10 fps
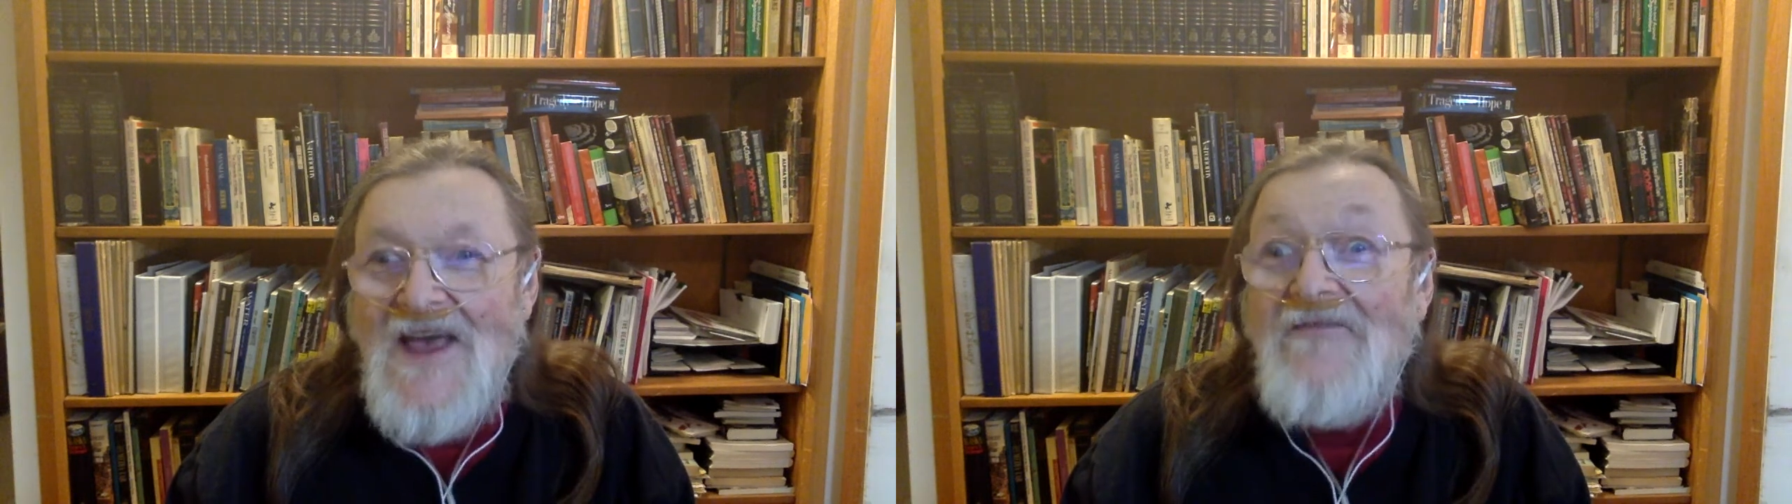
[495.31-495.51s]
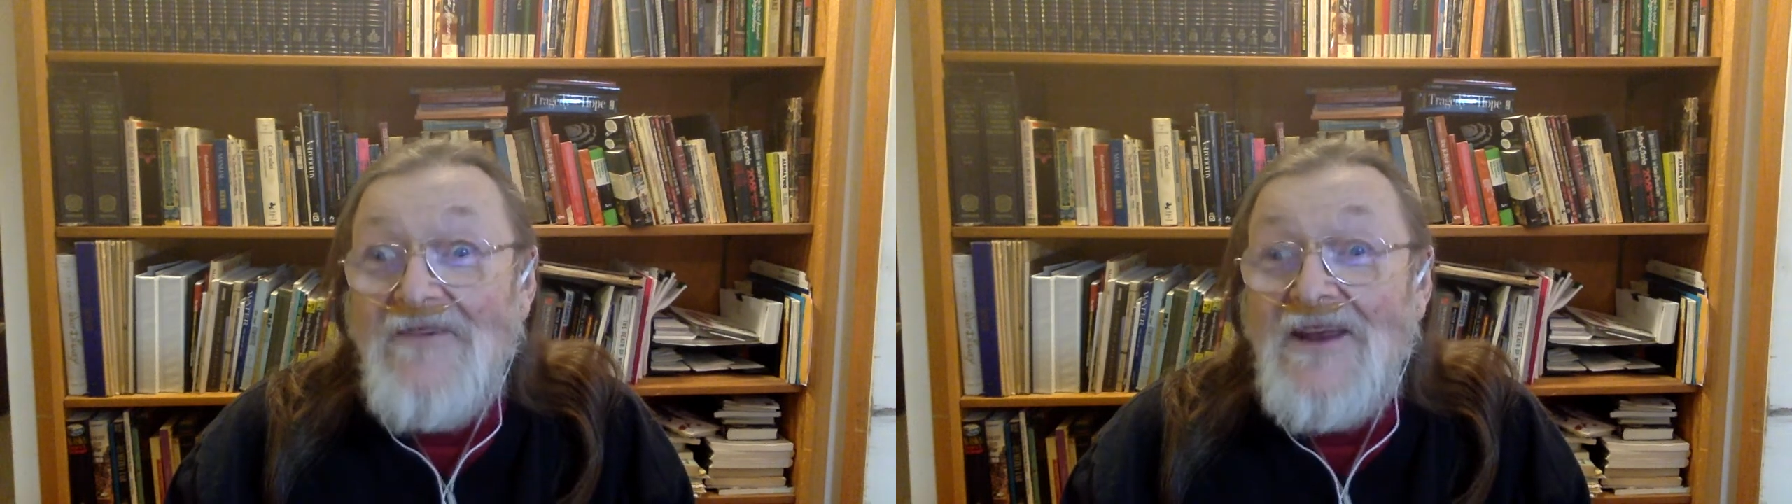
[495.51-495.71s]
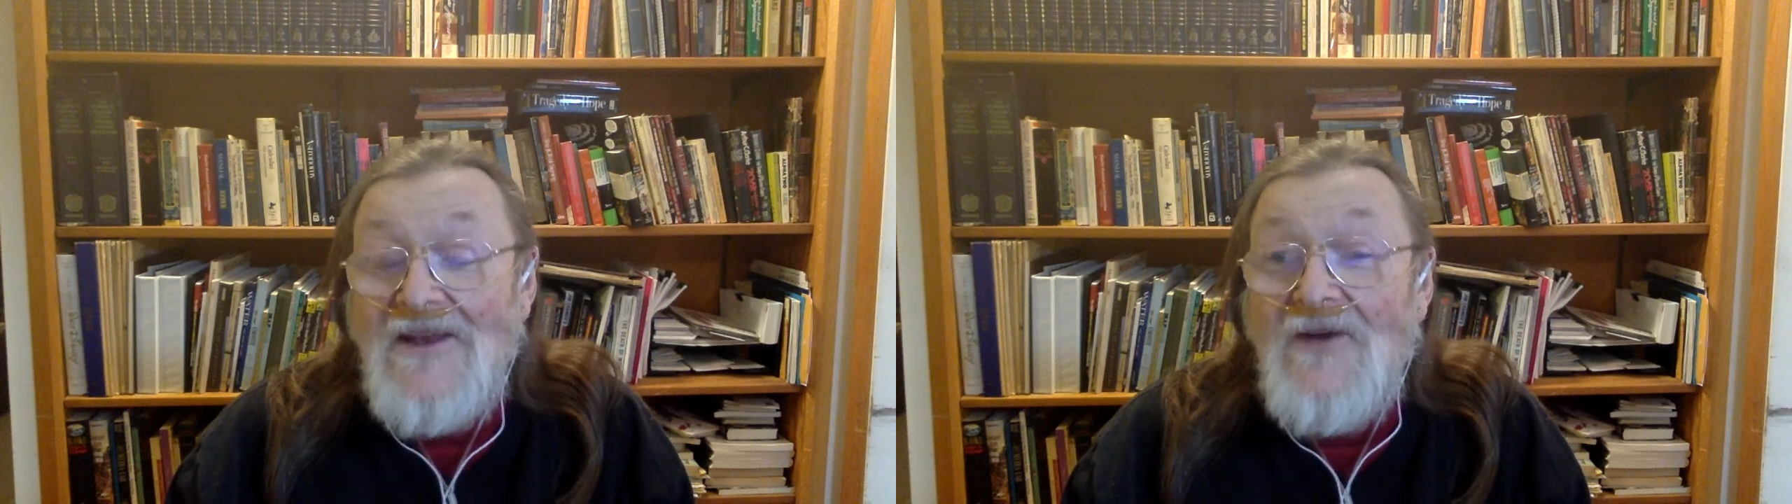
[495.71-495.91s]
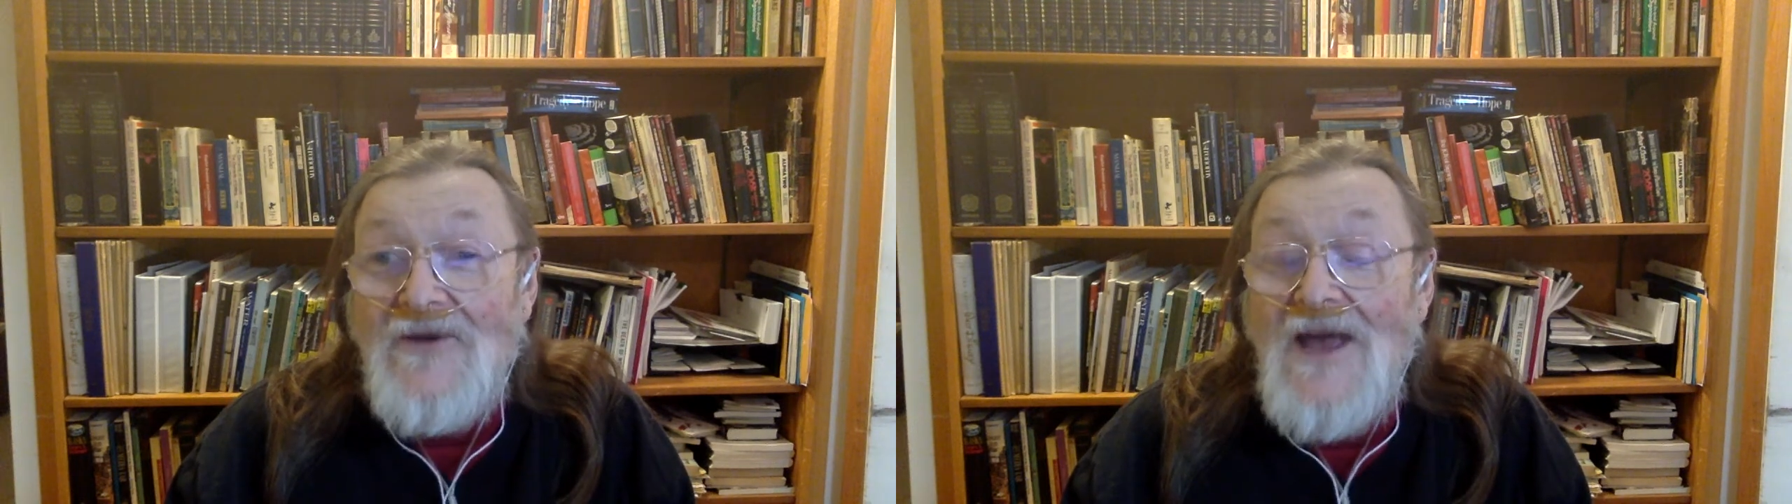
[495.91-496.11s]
that video